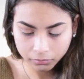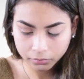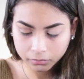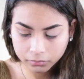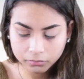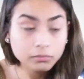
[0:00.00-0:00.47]

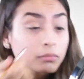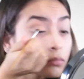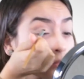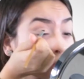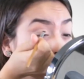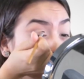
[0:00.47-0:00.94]
definitely
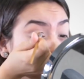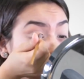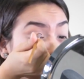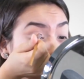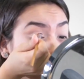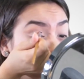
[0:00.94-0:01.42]
like adds
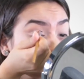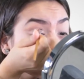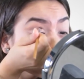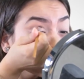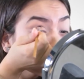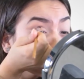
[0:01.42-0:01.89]
up, and it's
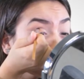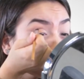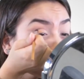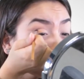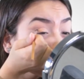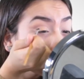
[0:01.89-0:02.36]
pretty
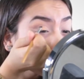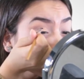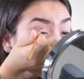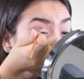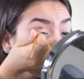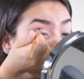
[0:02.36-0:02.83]
decent
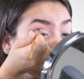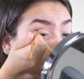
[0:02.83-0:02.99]
price,